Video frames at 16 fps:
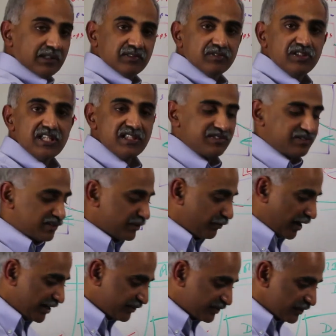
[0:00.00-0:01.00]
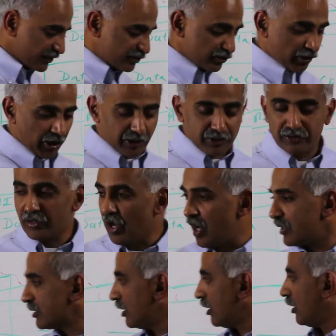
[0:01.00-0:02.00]
these devices are
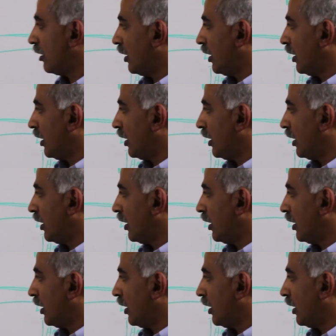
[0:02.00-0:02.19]
not